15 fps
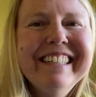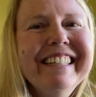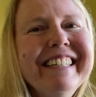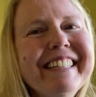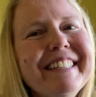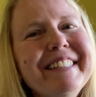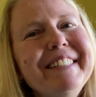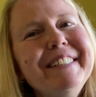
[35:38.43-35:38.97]

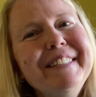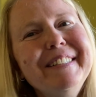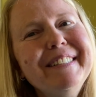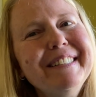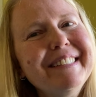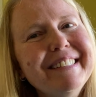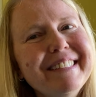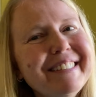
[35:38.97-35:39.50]
It's
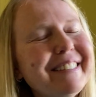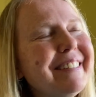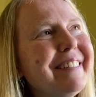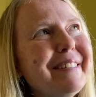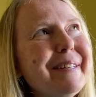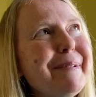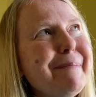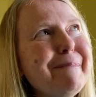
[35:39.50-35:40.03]
just,
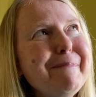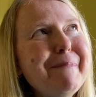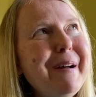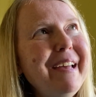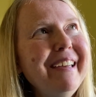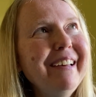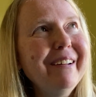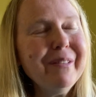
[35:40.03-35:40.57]
my
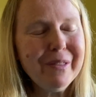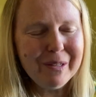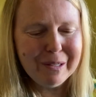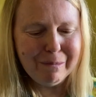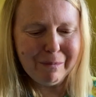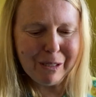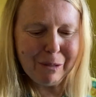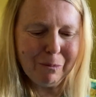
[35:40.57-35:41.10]
health is
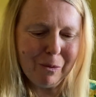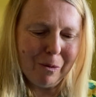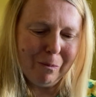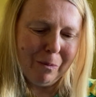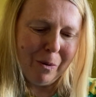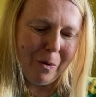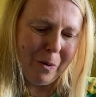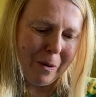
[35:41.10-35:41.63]
much more
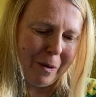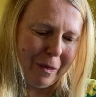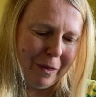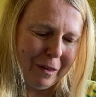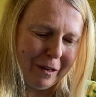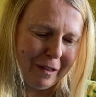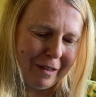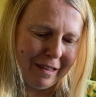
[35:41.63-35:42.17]
important
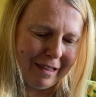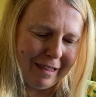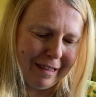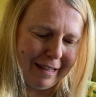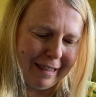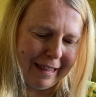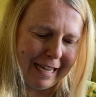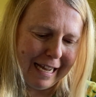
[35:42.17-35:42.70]
than
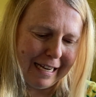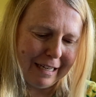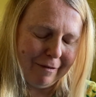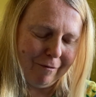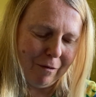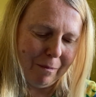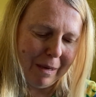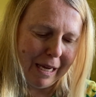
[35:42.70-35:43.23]
that
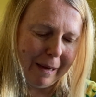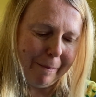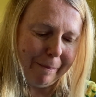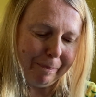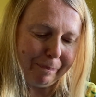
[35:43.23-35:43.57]
for me.